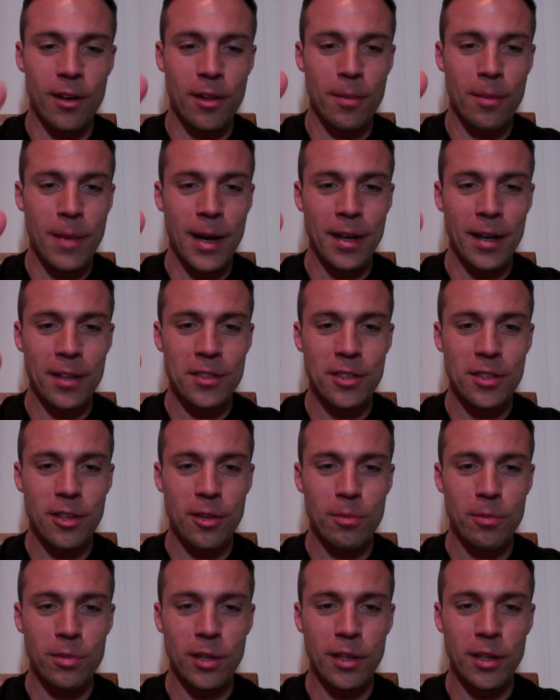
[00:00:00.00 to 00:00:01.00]
The magnets are
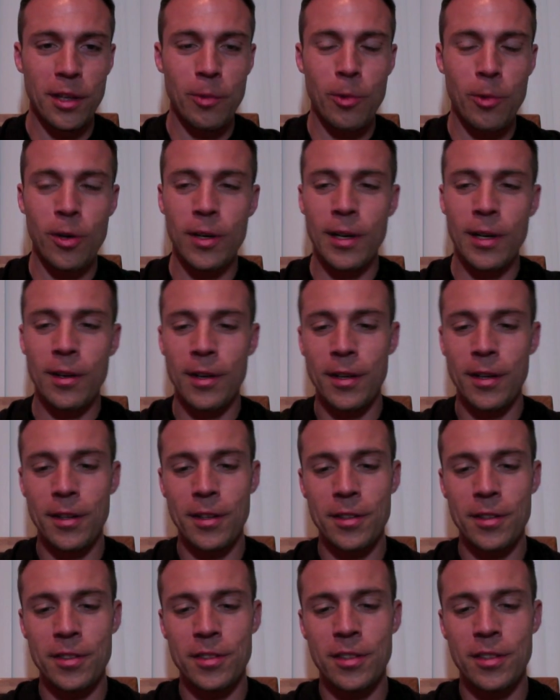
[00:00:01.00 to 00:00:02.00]
completely worn out on
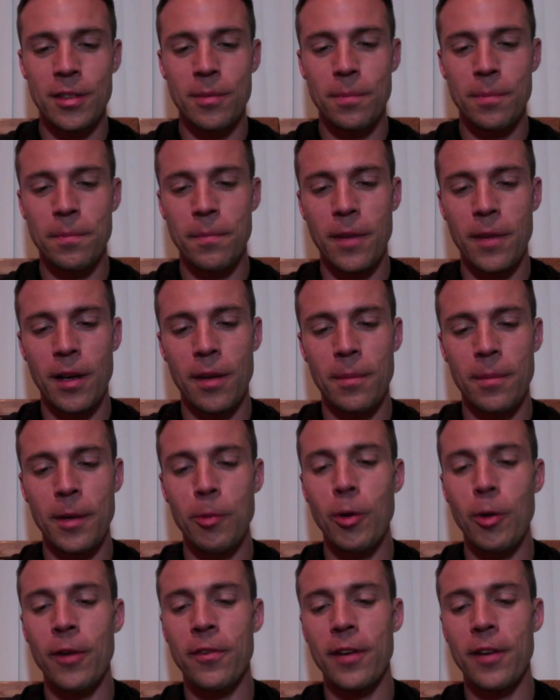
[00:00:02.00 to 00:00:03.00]
these. My
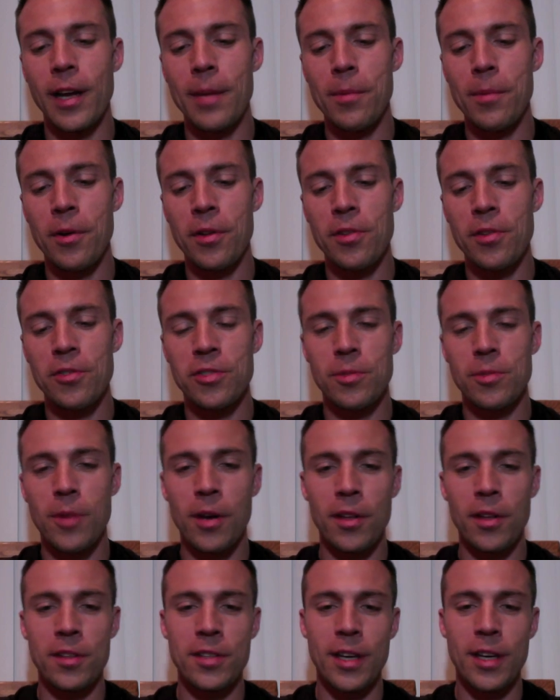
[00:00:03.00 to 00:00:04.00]
wife and I both use them
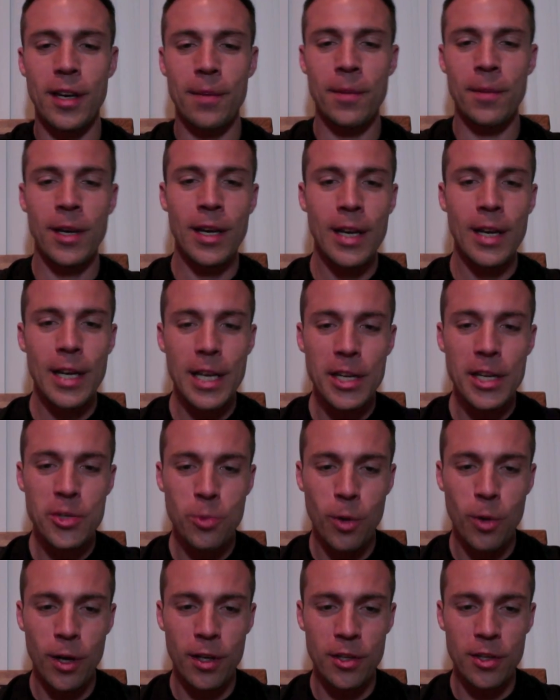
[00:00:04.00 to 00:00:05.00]
all the time. Each
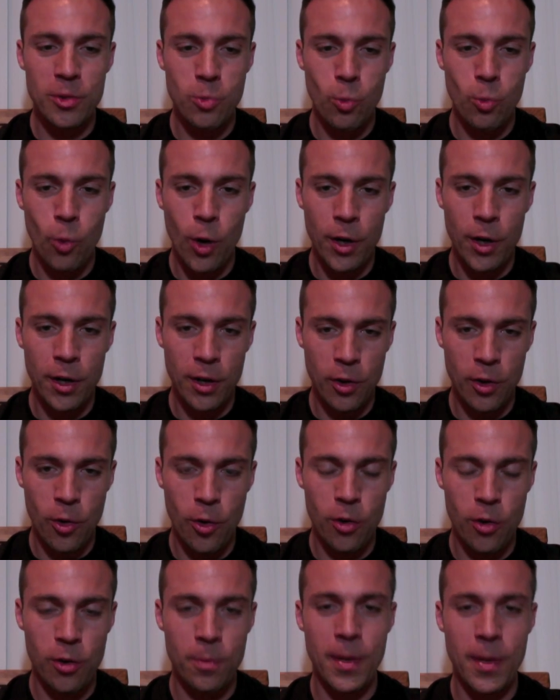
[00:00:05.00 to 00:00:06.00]
one is 1
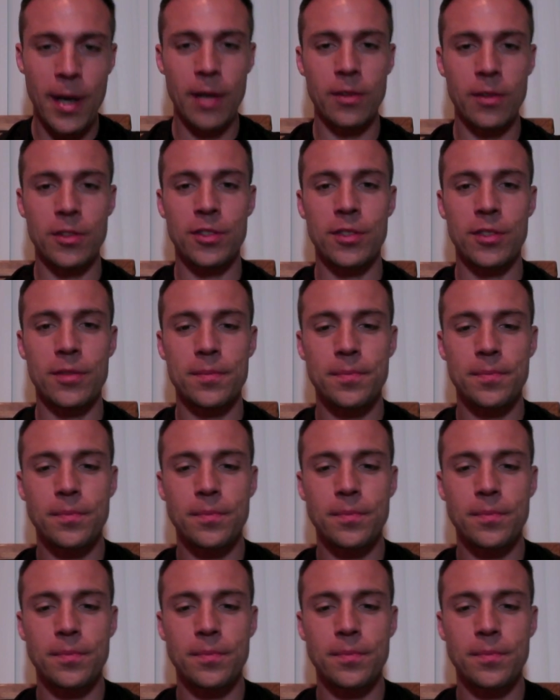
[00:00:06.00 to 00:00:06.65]
1/4 pounds.